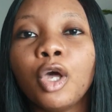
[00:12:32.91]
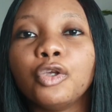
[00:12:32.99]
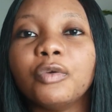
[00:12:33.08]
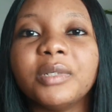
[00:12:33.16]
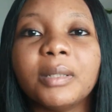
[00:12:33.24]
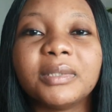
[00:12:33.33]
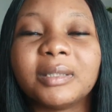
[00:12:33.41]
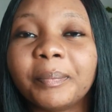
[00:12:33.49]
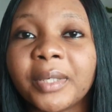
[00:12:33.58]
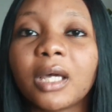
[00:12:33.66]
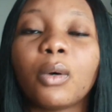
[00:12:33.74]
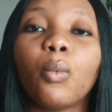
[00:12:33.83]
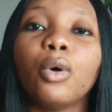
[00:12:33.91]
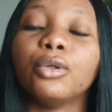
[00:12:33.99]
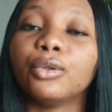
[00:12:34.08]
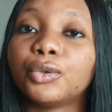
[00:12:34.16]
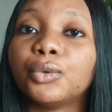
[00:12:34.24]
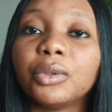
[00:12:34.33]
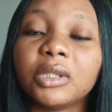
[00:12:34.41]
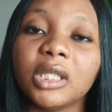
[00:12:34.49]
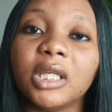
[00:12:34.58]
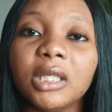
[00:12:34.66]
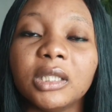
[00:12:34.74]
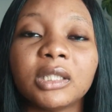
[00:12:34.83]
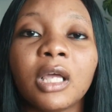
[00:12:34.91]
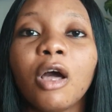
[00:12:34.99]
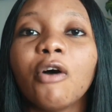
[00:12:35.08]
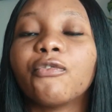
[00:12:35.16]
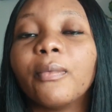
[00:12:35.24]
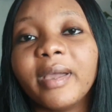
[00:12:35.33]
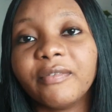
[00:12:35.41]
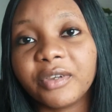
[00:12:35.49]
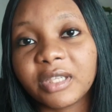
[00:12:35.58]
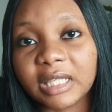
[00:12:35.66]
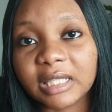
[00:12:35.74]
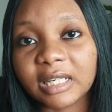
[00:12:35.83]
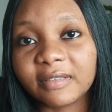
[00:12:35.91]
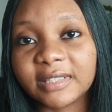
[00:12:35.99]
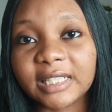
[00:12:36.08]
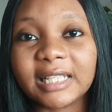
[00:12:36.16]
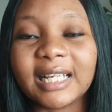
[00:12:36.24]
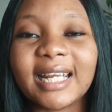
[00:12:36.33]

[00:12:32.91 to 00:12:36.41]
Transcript: you've been able to pick one or two things from everything that I've said.